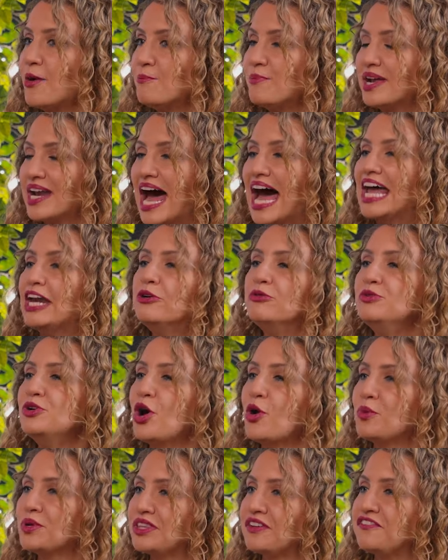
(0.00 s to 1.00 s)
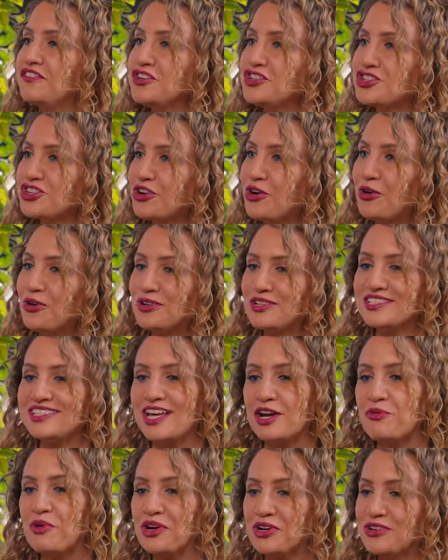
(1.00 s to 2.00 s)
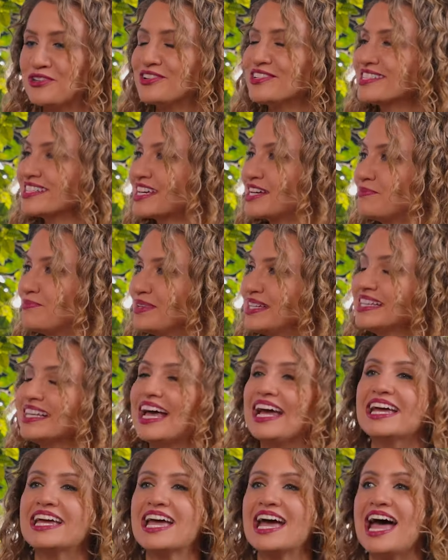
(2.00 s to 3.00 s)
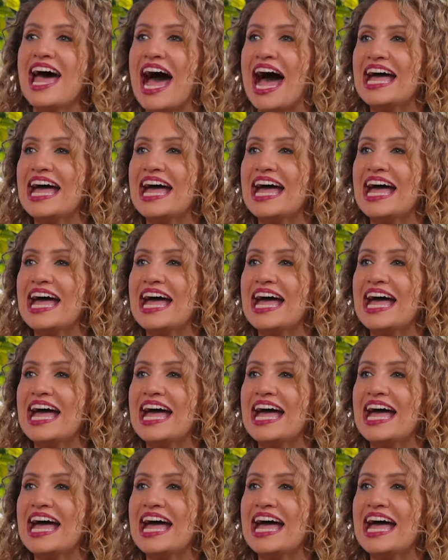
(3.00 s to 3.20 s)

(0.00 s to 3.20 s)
But I don't know what the future holds and what Google's going to be like.